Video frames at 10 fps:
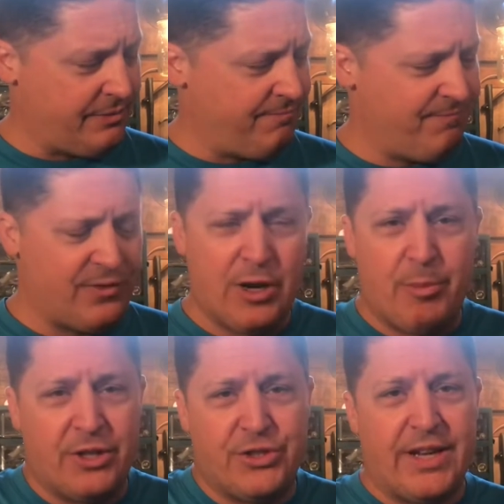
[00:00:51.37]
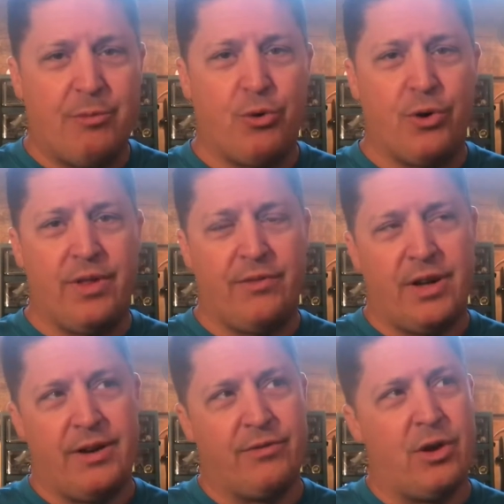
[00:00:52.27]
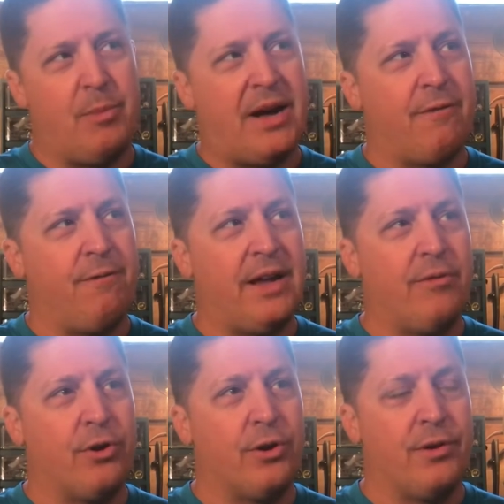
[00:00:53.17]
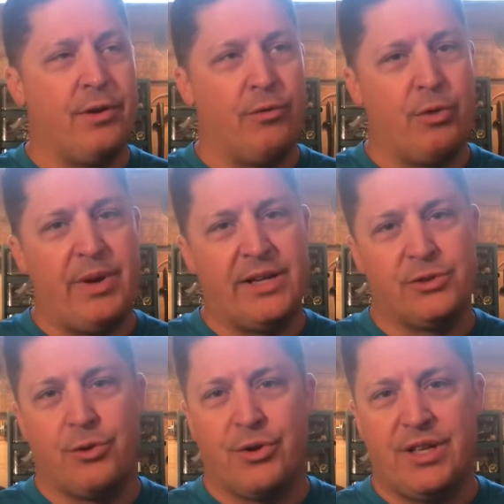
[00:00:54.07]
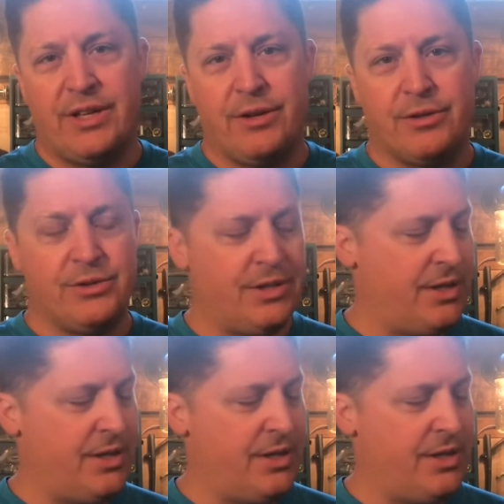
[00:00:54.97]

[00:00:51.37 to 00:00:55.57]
very much anymore. They've kind of come out of favor over the past 30 years.